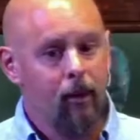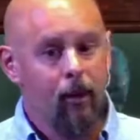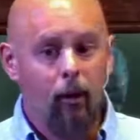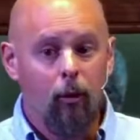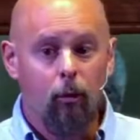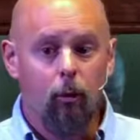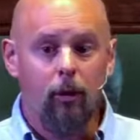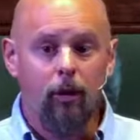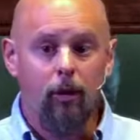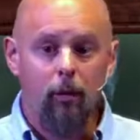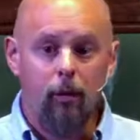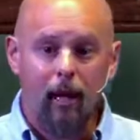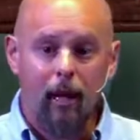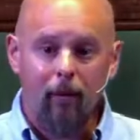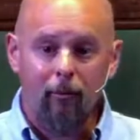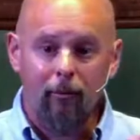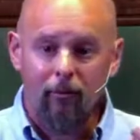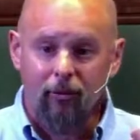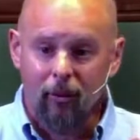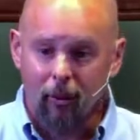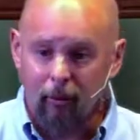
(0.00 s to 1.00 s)
When you have
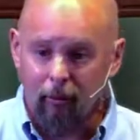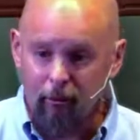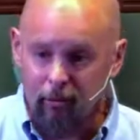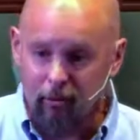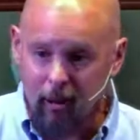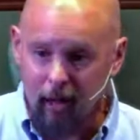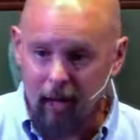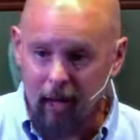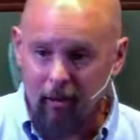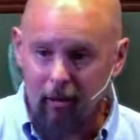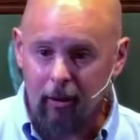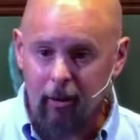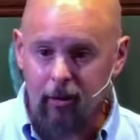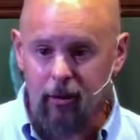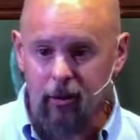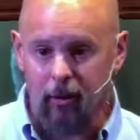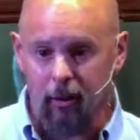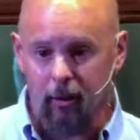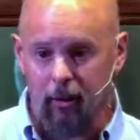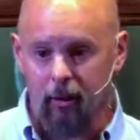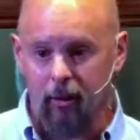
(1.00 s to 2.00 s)

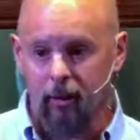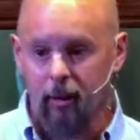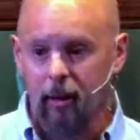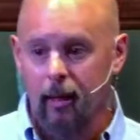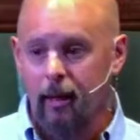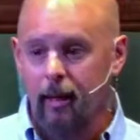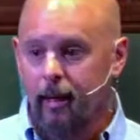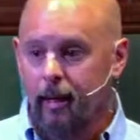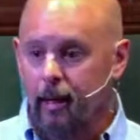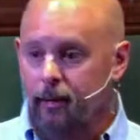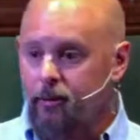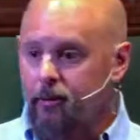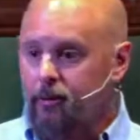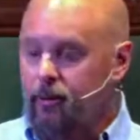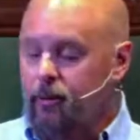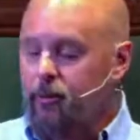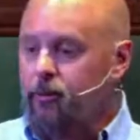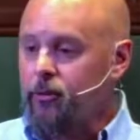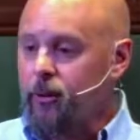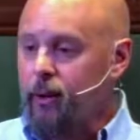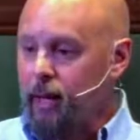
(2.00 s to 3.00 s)
self-cherishing, it's the
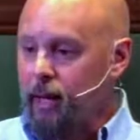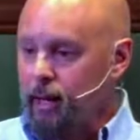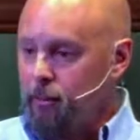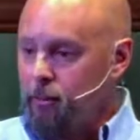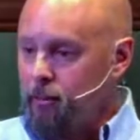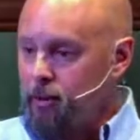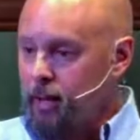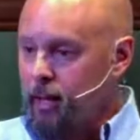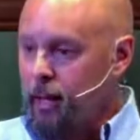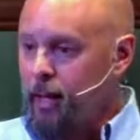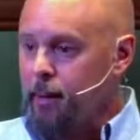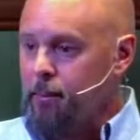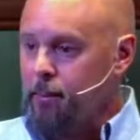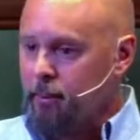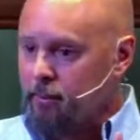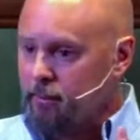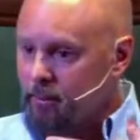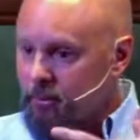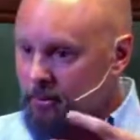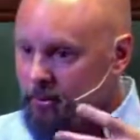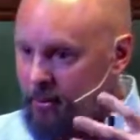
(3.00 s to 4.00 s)
same type of
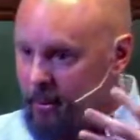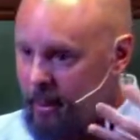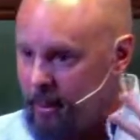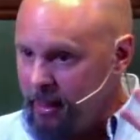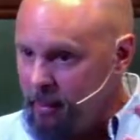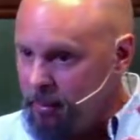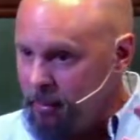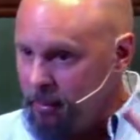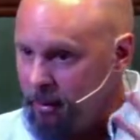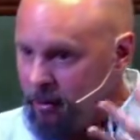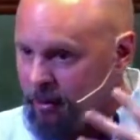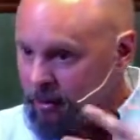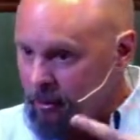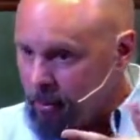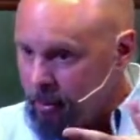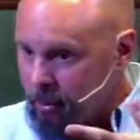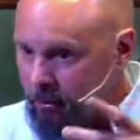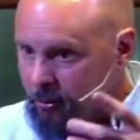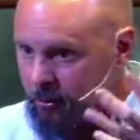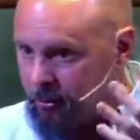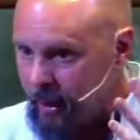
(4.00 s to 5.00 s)
seamless
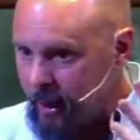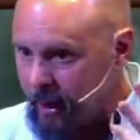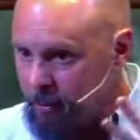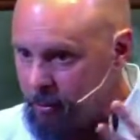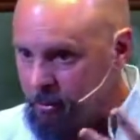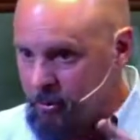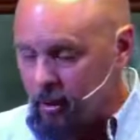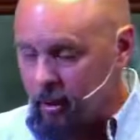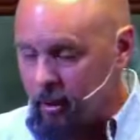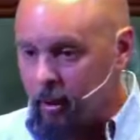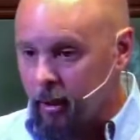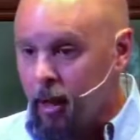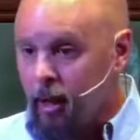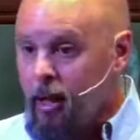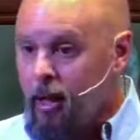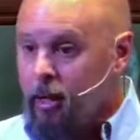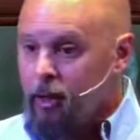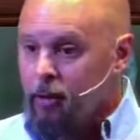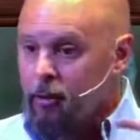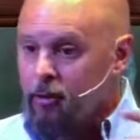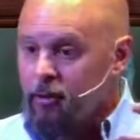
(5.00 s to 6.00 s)
perception.
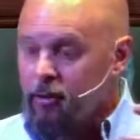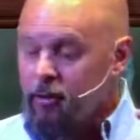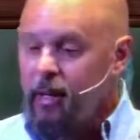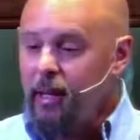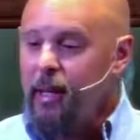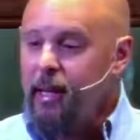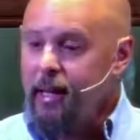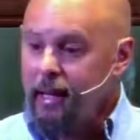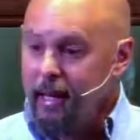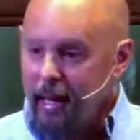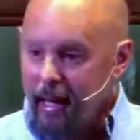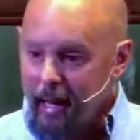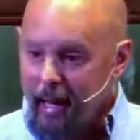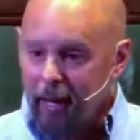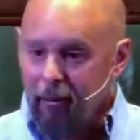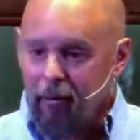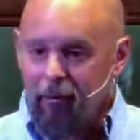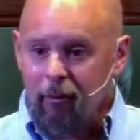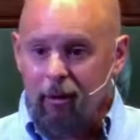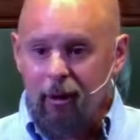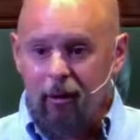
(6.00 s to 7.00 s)
You're seeing
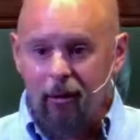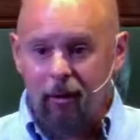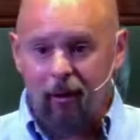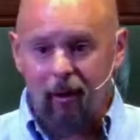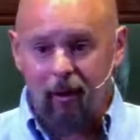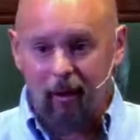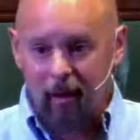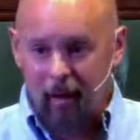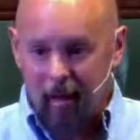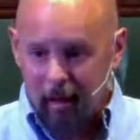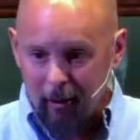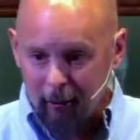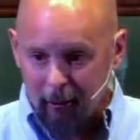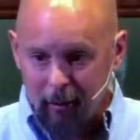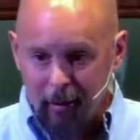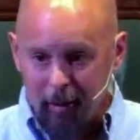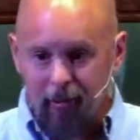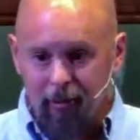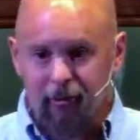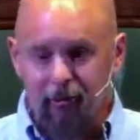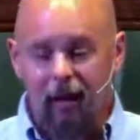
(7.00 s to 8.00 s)
everything, every
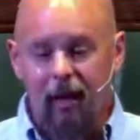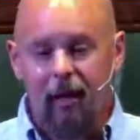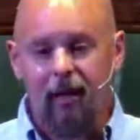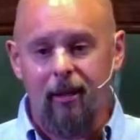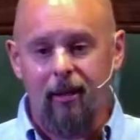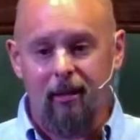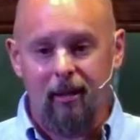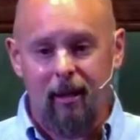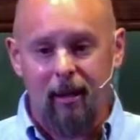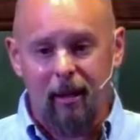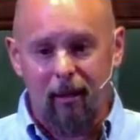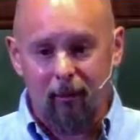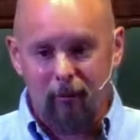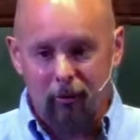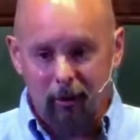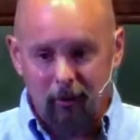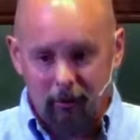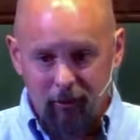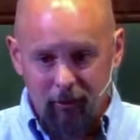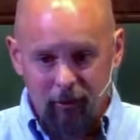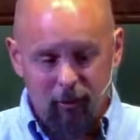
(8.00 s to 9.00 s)
event, every
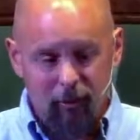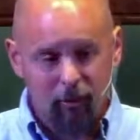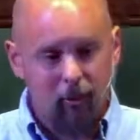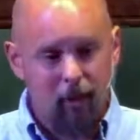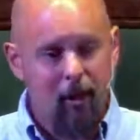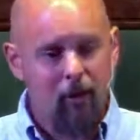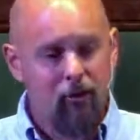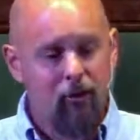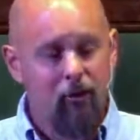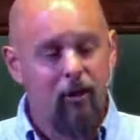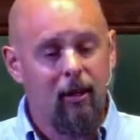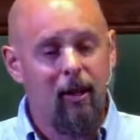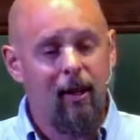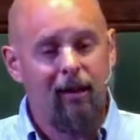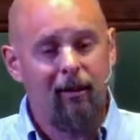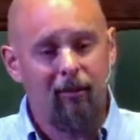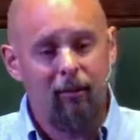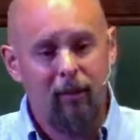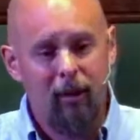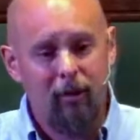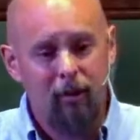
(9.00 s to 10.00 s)
situation,
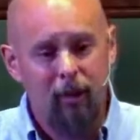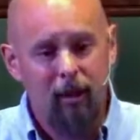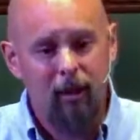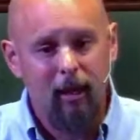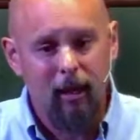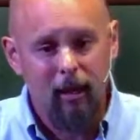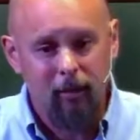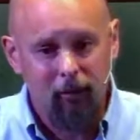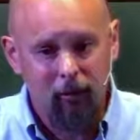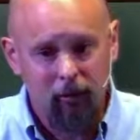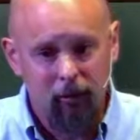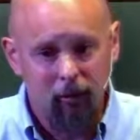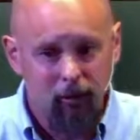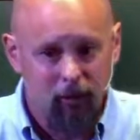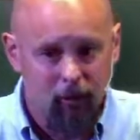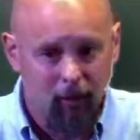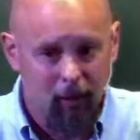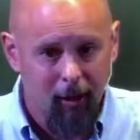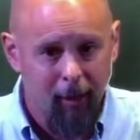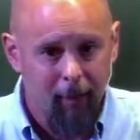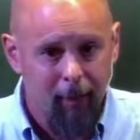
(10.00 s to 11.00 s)
every
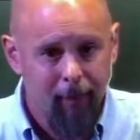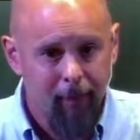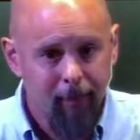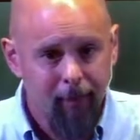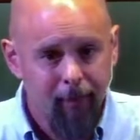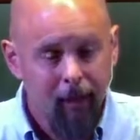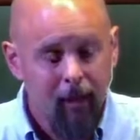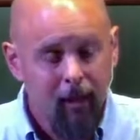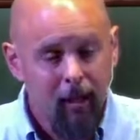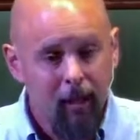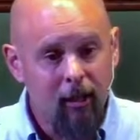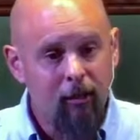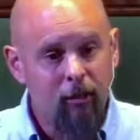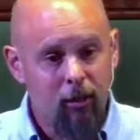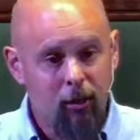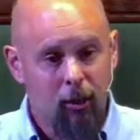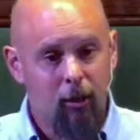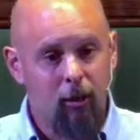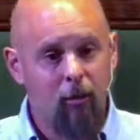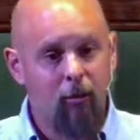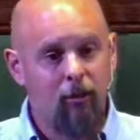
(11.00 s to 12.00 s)
relationship in
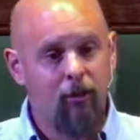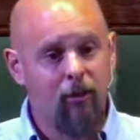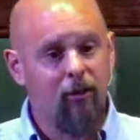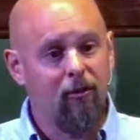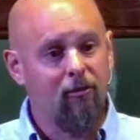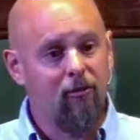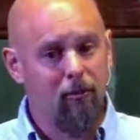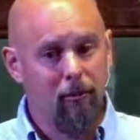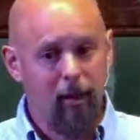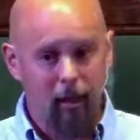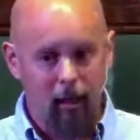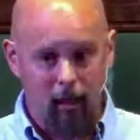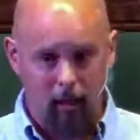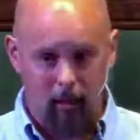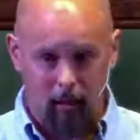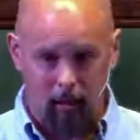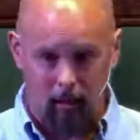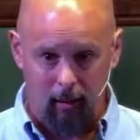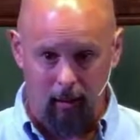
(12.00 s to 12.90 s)
terms of me.